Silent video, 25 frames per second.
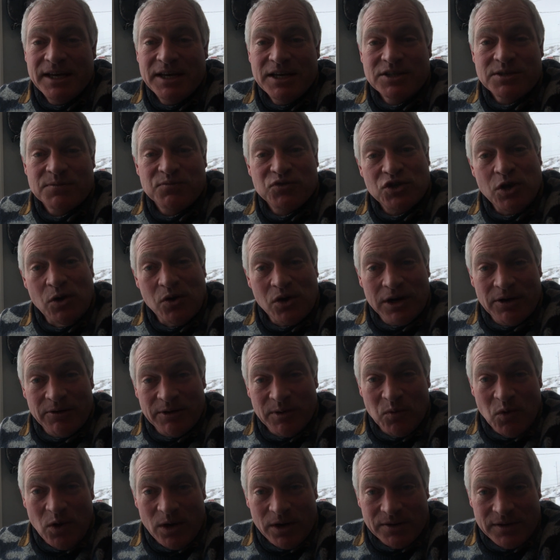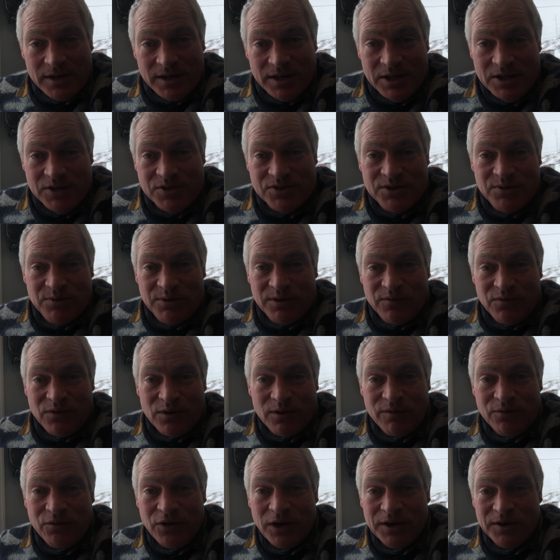some snow clearing work that he's doing
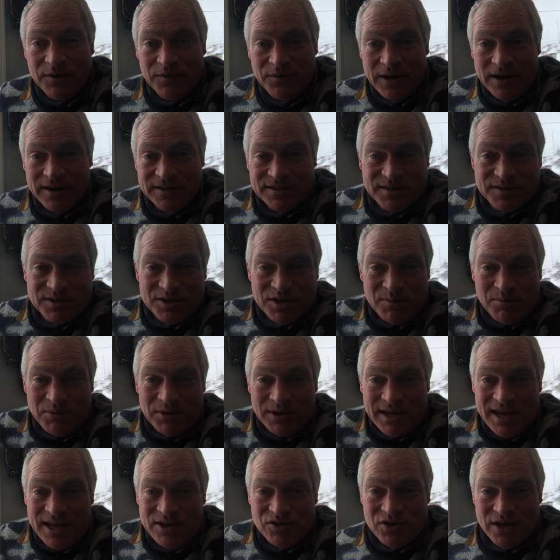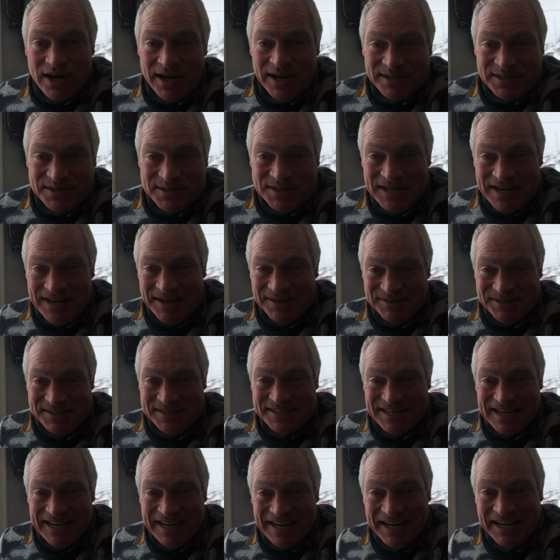for a friend of ours, has a couple of contracts
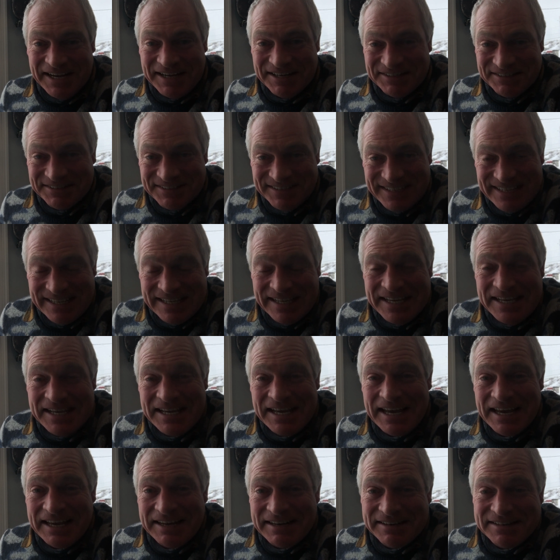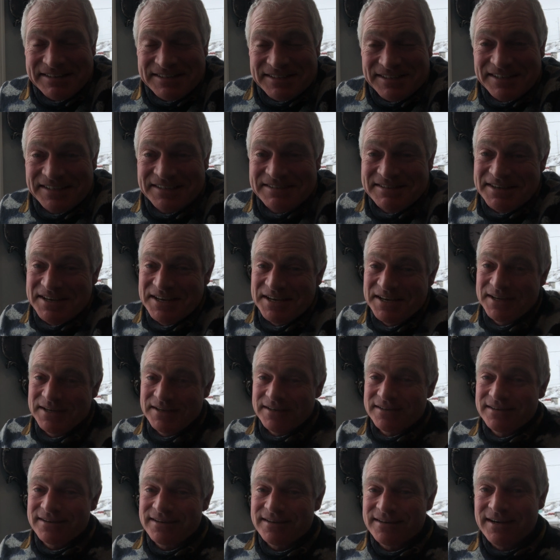downtown. And
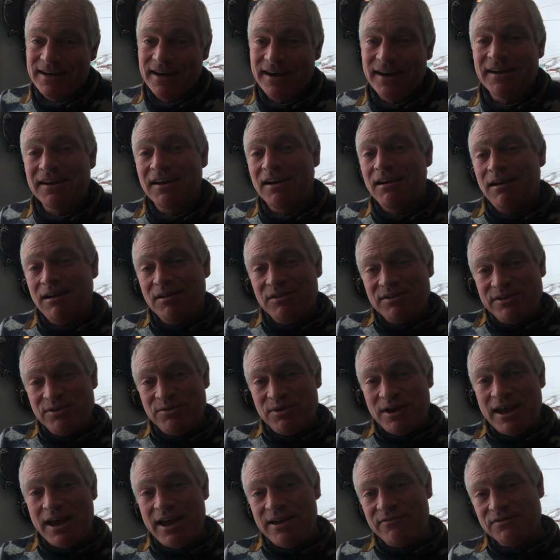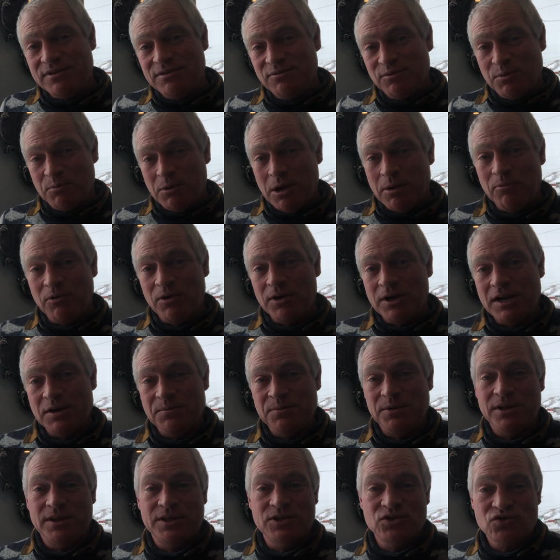Carl, you have to remember, and
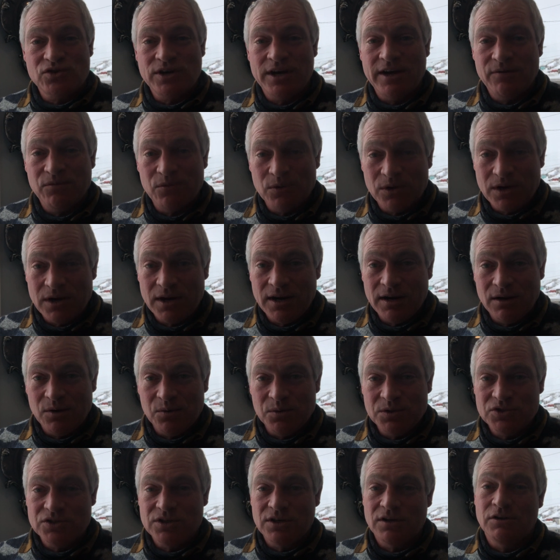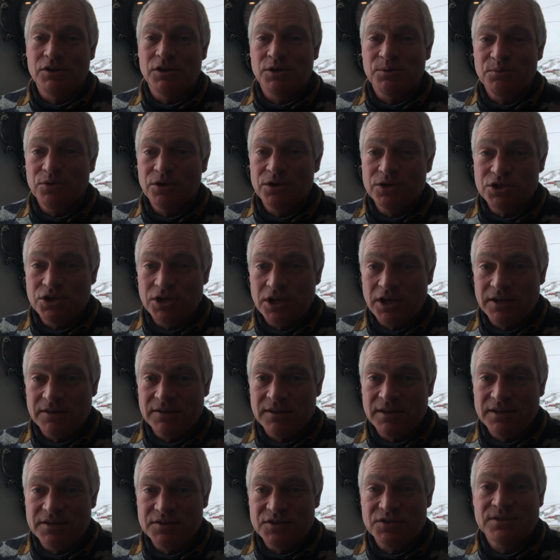anybody that's traveled with Carl will certainly
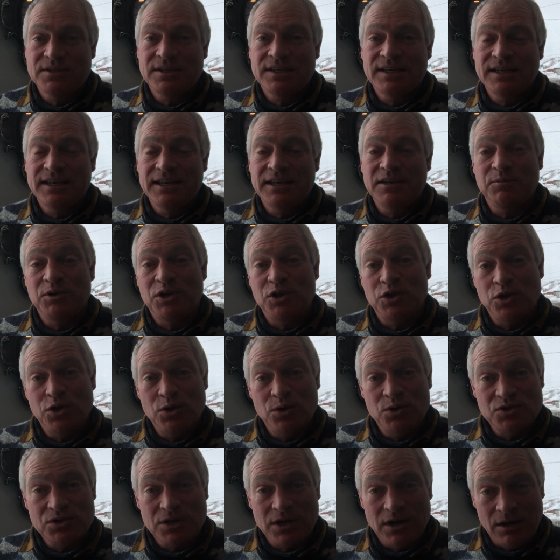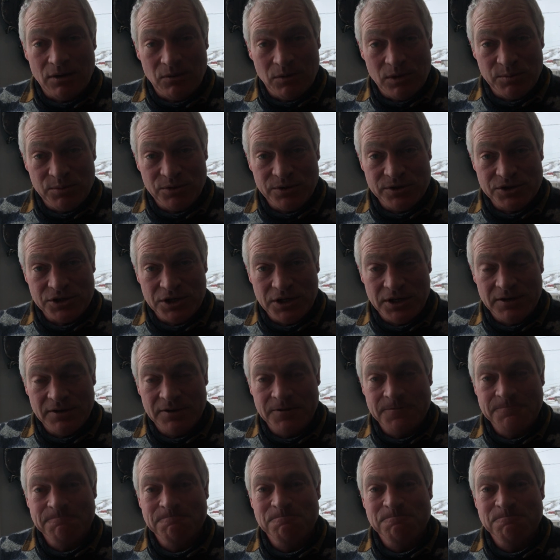appreciate this. Anybody that knows Carl will appreciate it.